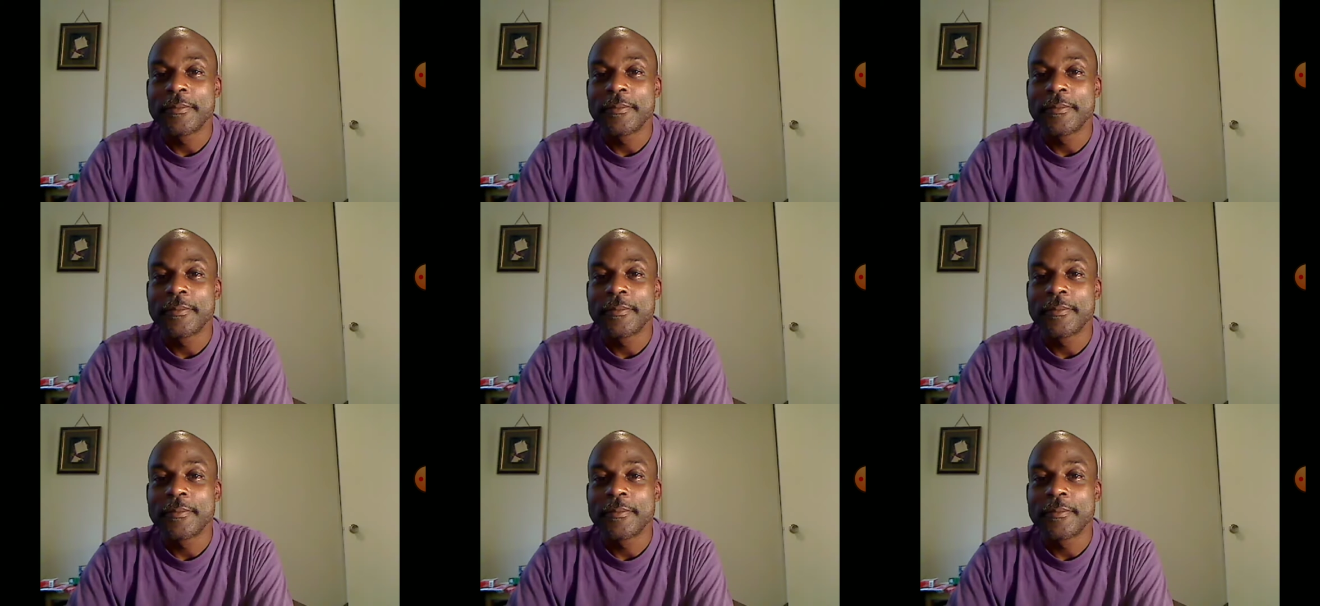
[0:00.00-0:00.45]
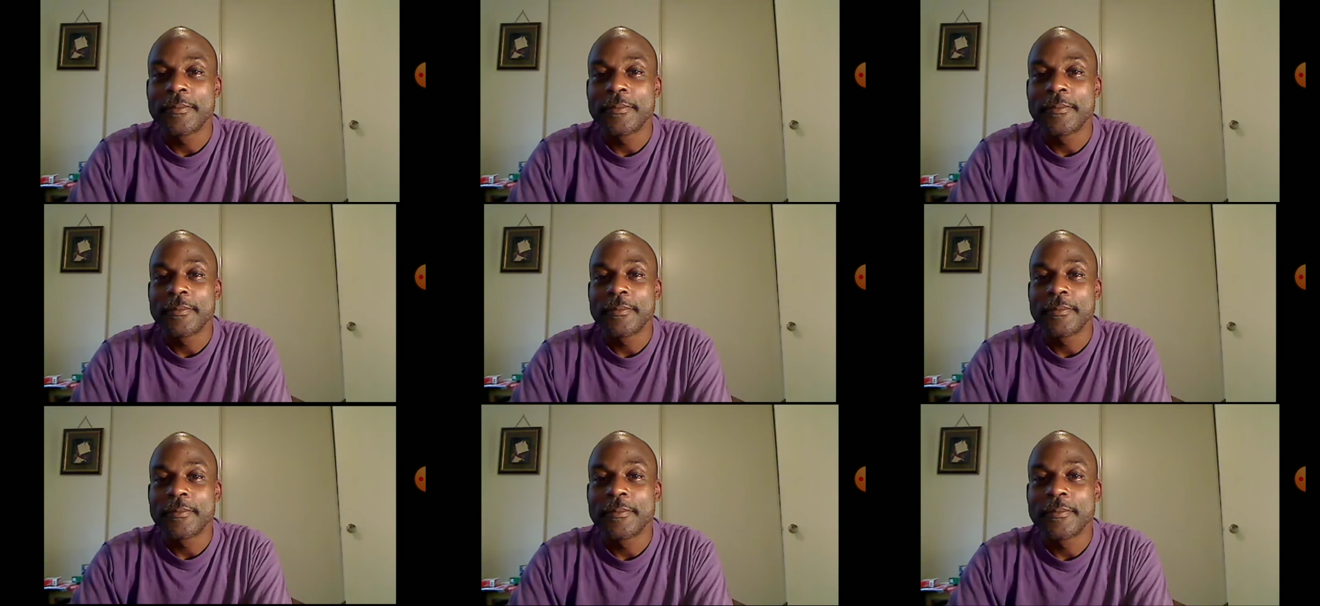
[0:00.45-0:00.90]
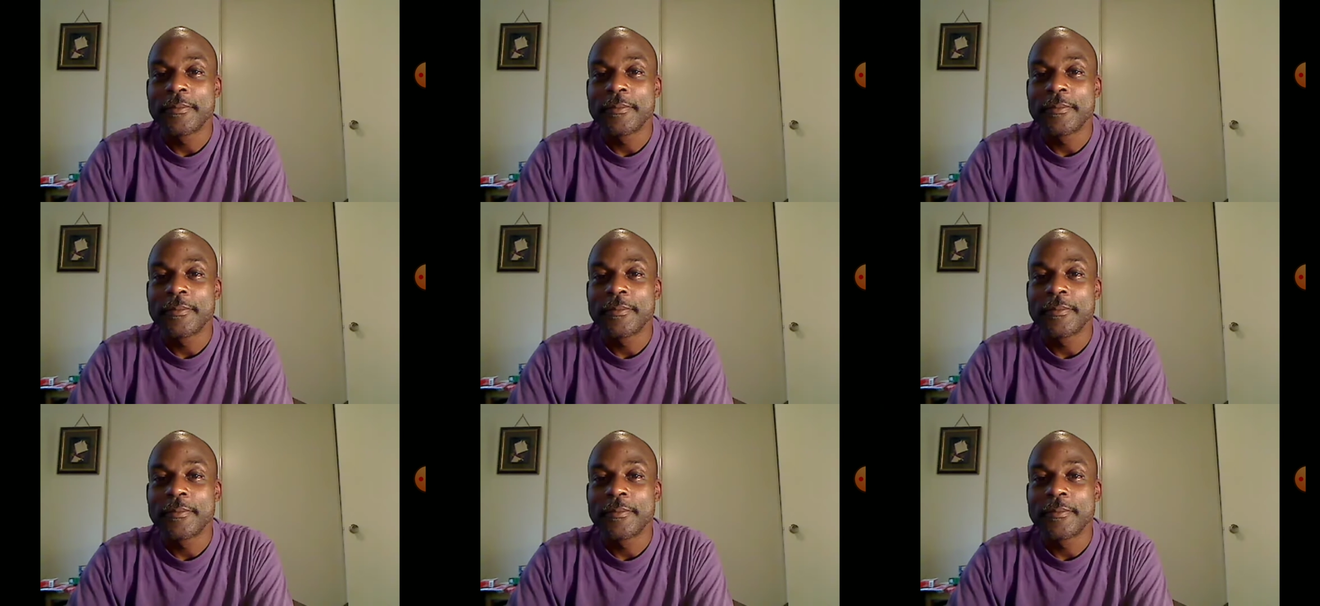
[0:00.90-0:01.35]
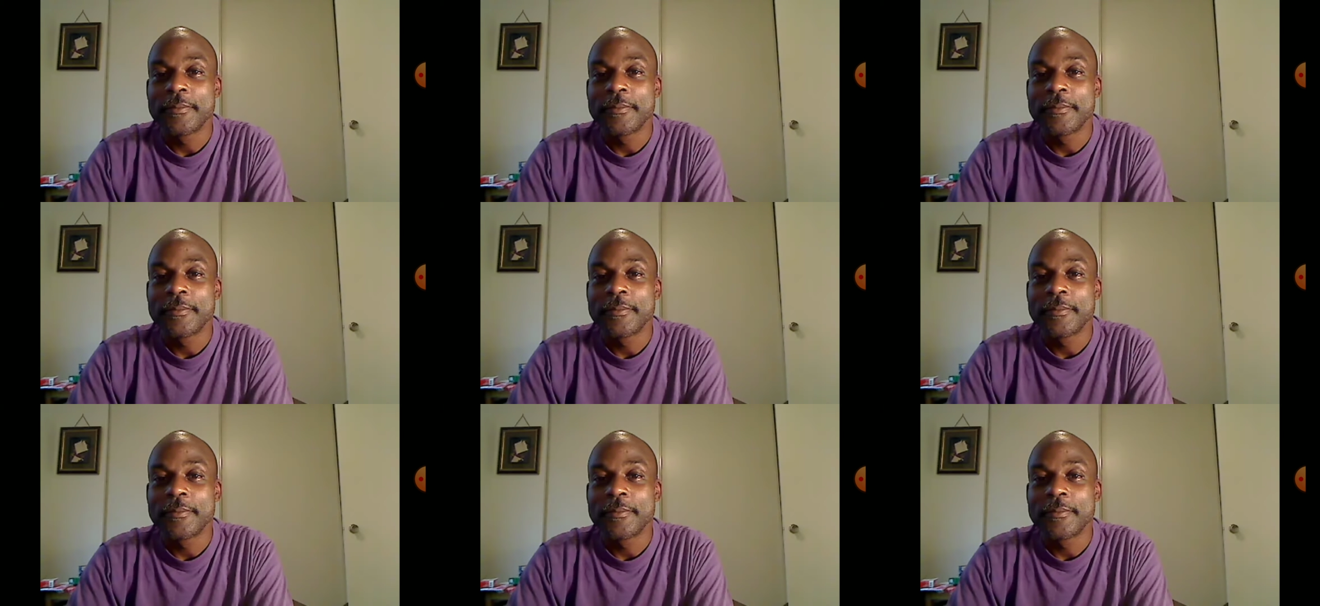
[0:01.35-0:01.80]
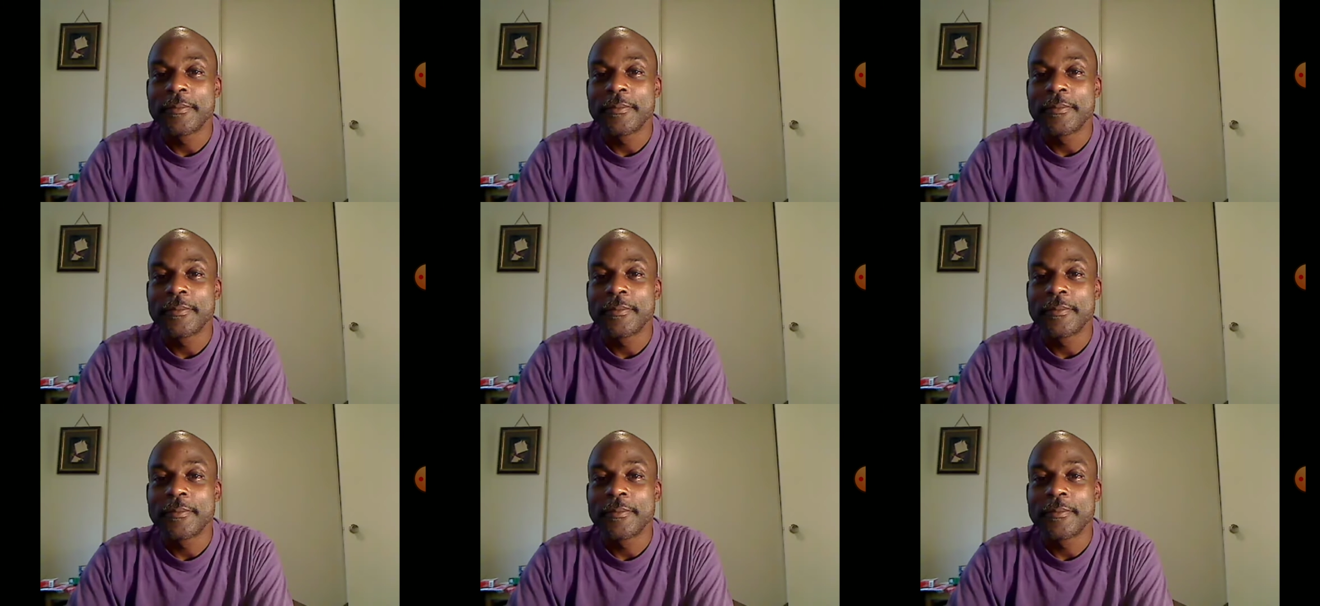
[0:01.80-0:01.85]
[no speech]